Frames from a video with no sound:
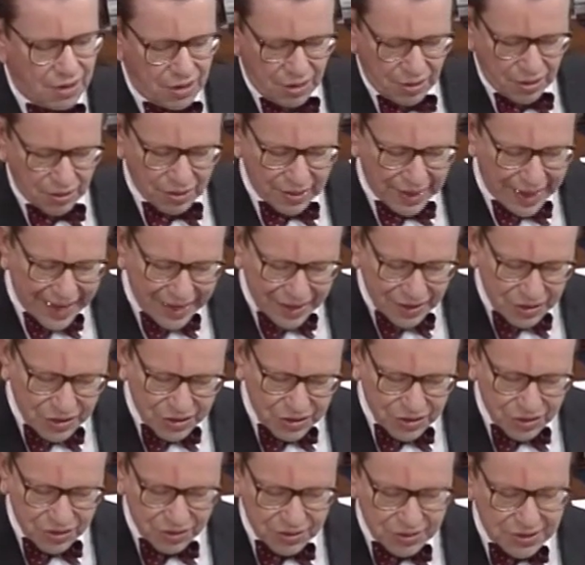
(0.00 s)
That
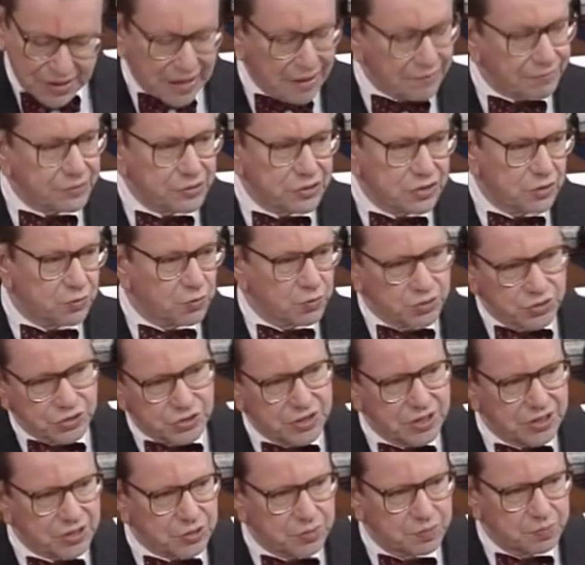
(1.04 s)
year, the deficit was
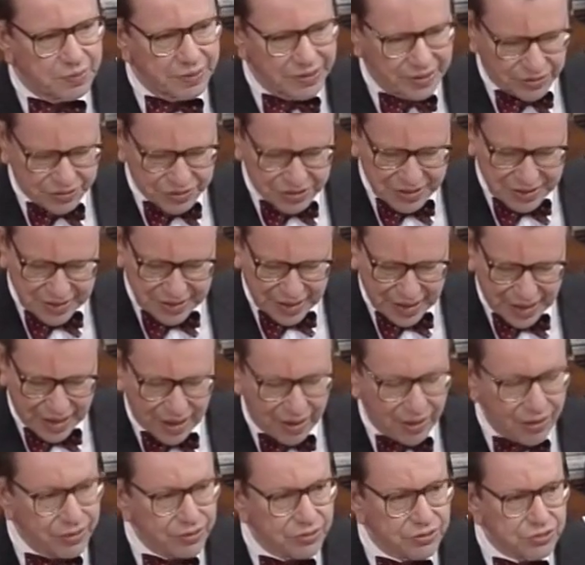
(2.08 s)
$6 billion.
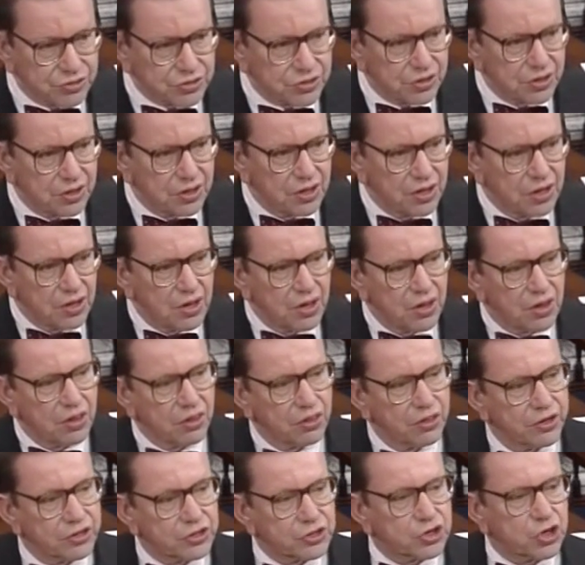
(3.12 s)

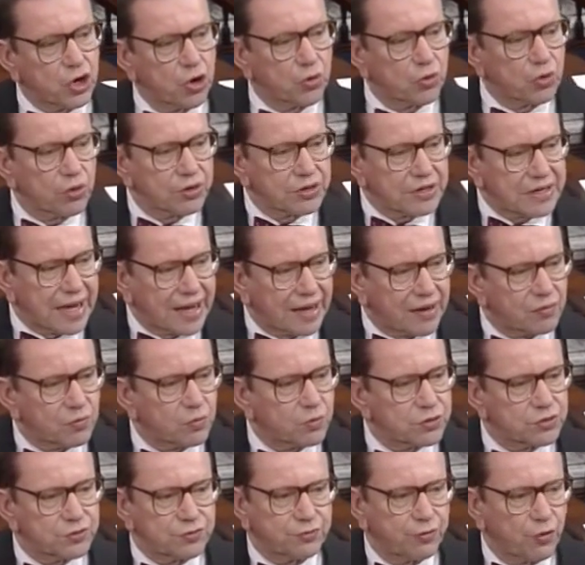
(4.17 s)
The total debt
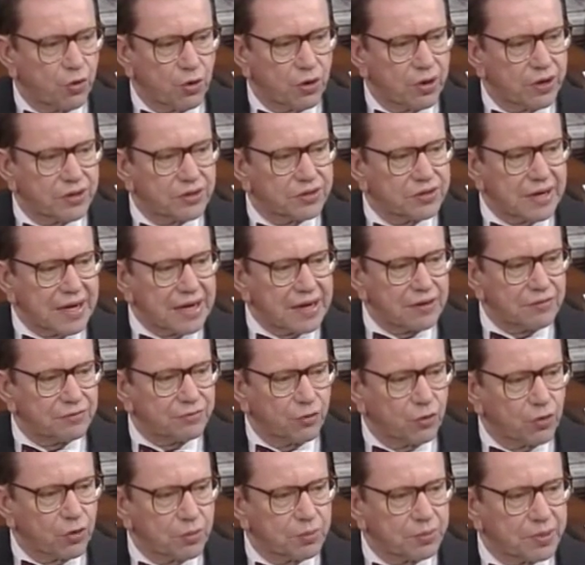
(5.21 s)
was
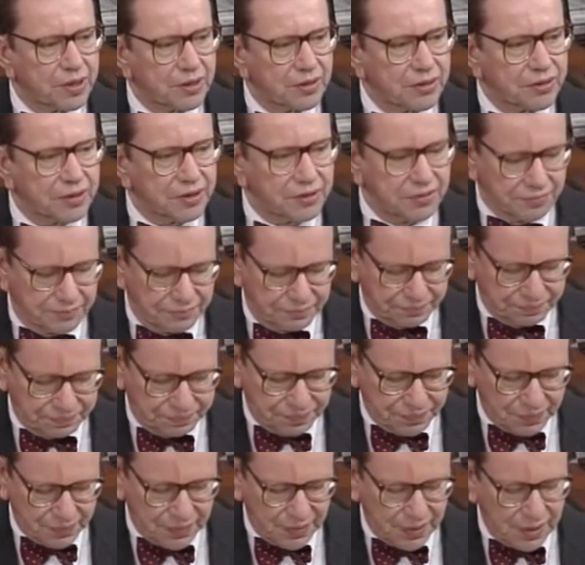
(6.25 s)
$484 billion.
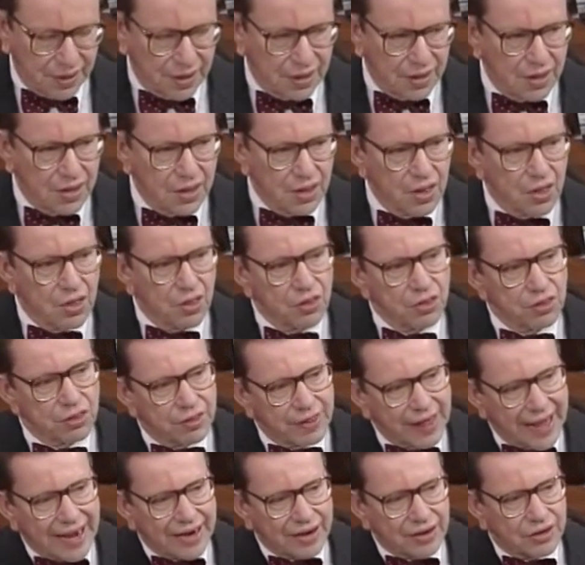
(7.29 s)

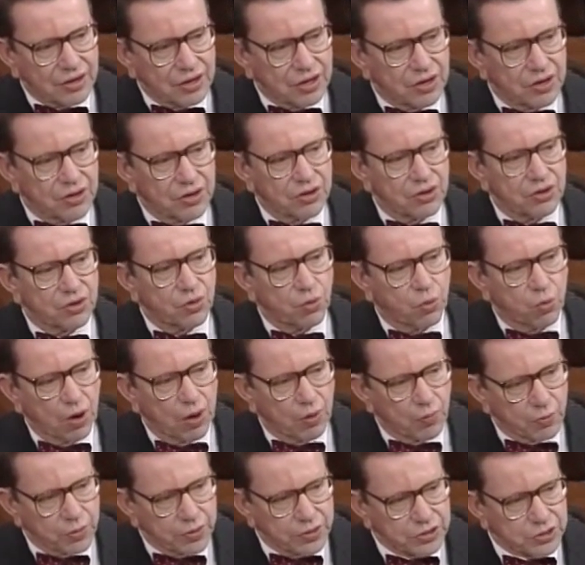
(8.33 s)
That year,
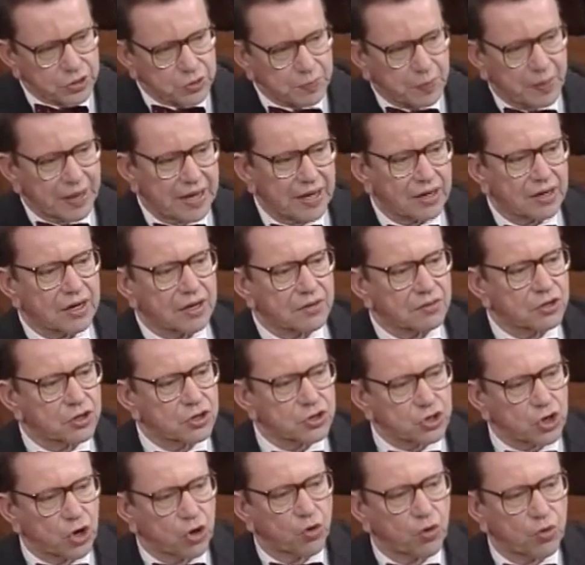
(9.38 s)
what we spent in the
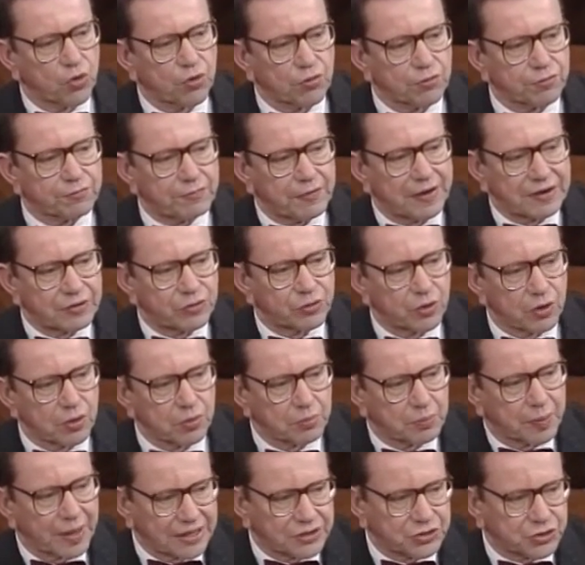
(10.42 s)
total federal
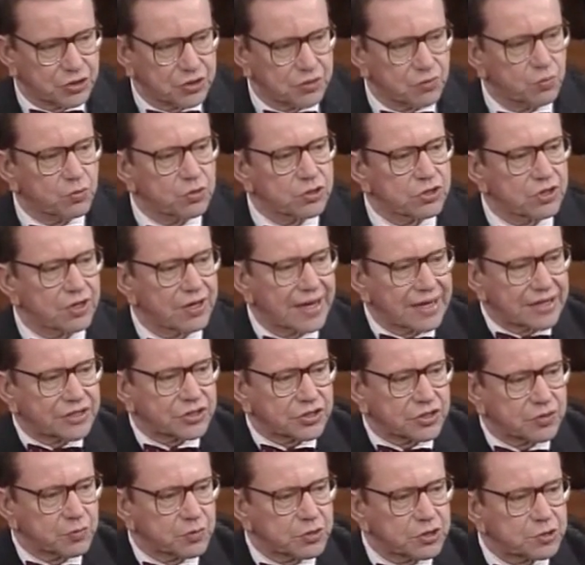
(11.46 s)
budget was less
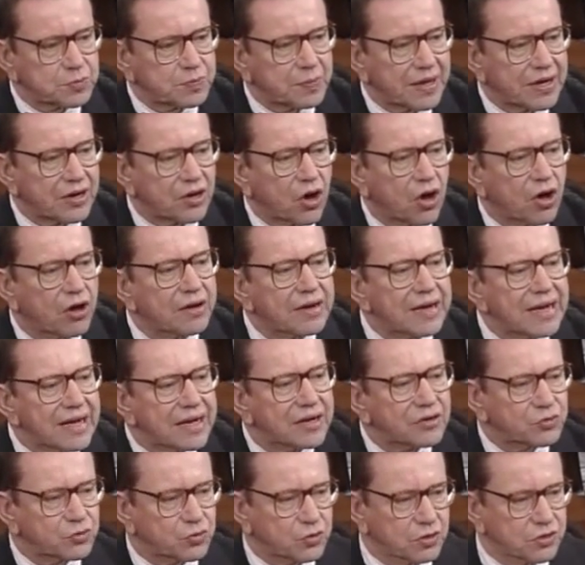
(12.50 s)
than we spent on
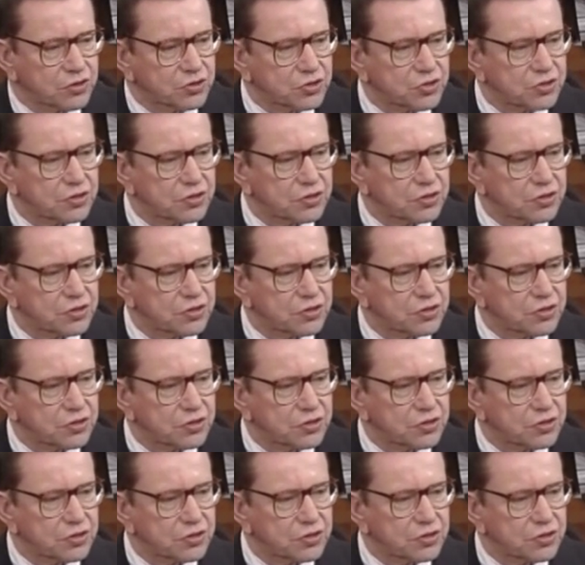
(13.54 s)
interest